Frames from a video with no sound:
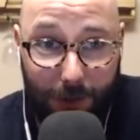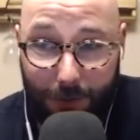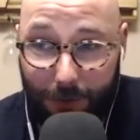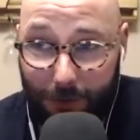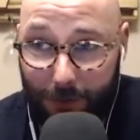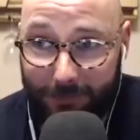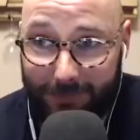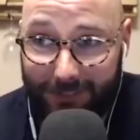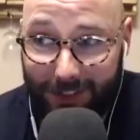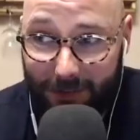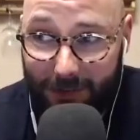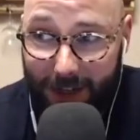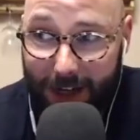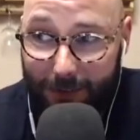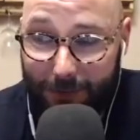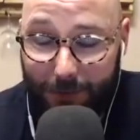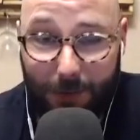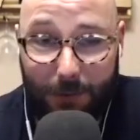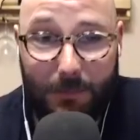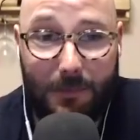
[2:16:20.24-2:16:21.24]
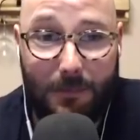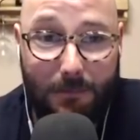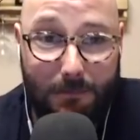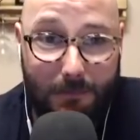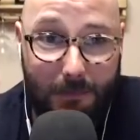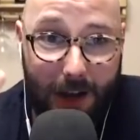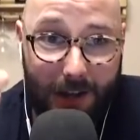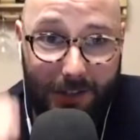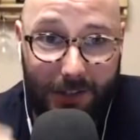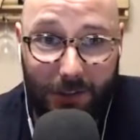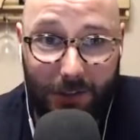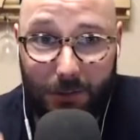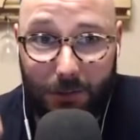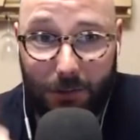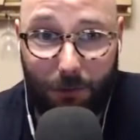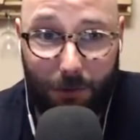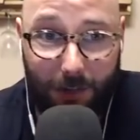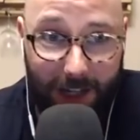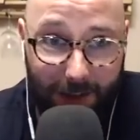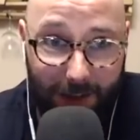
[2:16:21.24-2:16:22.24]
from direct from Muzzle,
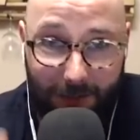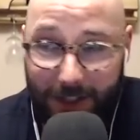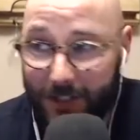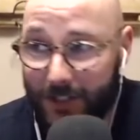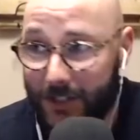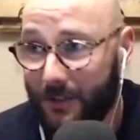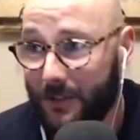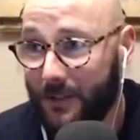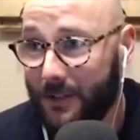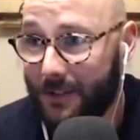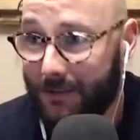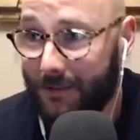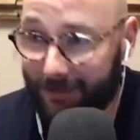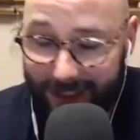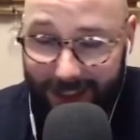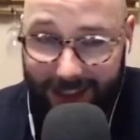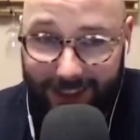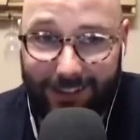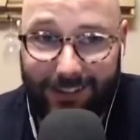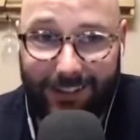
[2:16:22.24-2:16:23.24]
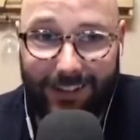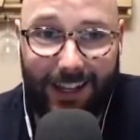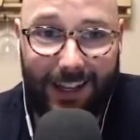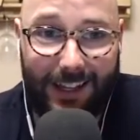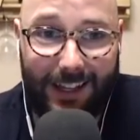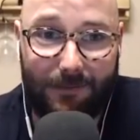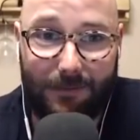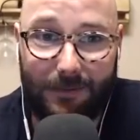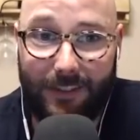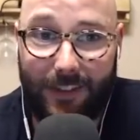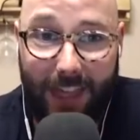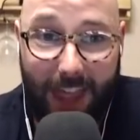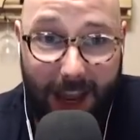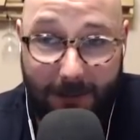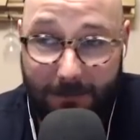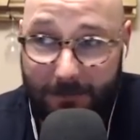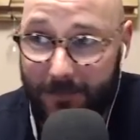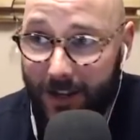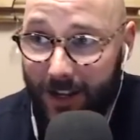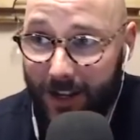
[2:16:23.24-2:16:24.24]
Create Originals, like
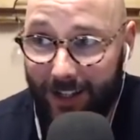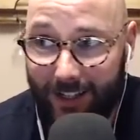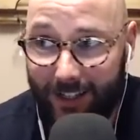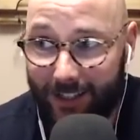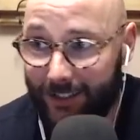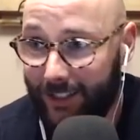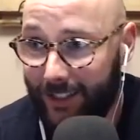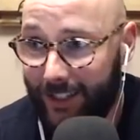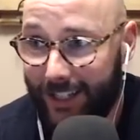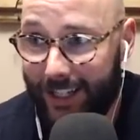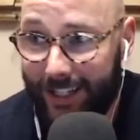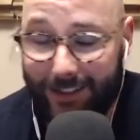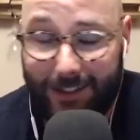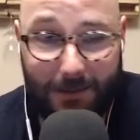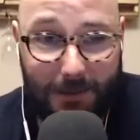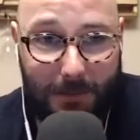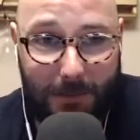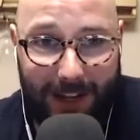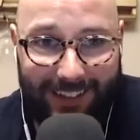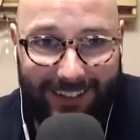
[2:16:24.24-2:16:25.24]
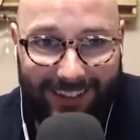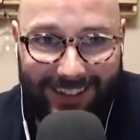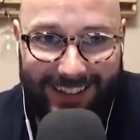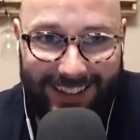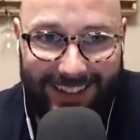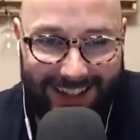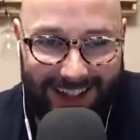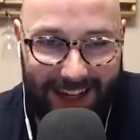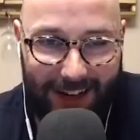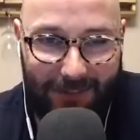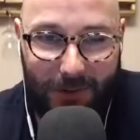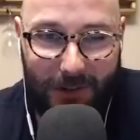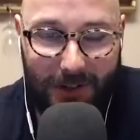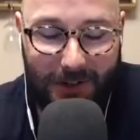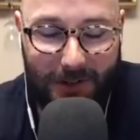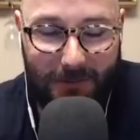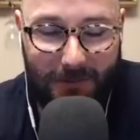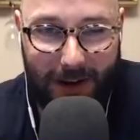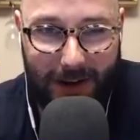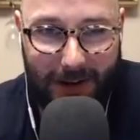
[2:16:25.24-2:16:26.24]
them, you could end up spending like several
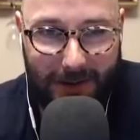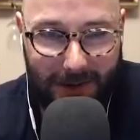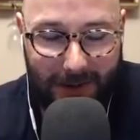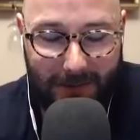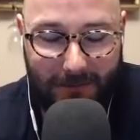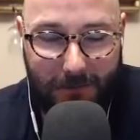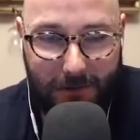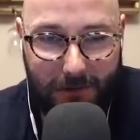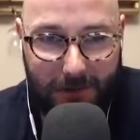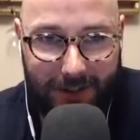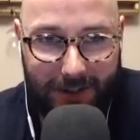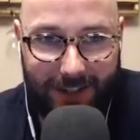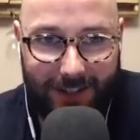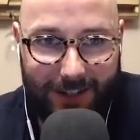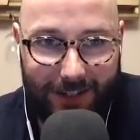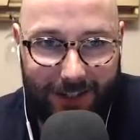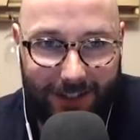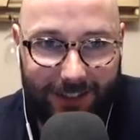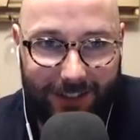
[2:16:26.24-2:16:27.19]
£100s in postage.